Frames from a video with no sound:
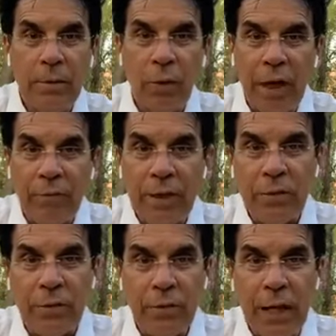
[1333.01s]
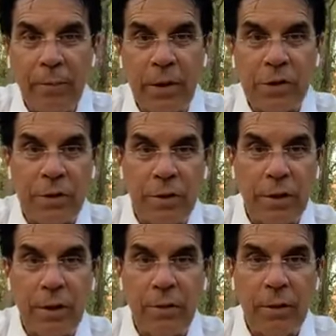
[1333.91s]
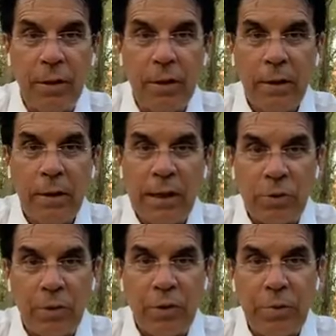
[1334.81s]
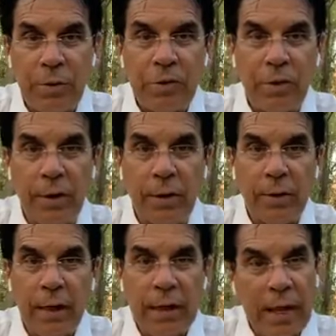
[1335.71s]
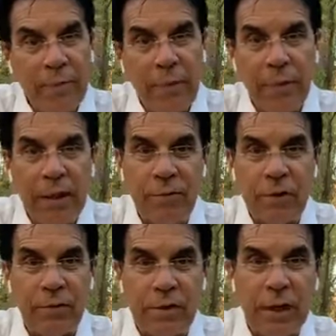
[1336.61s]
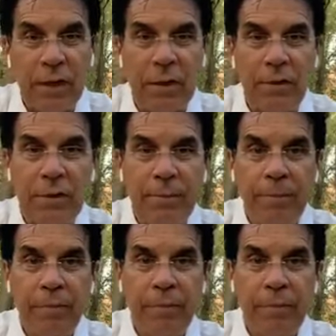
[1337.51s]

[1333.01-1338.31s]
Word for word: Whatever he told that minister to do, it's what they're supposed to do. And every believer, as far as that goes.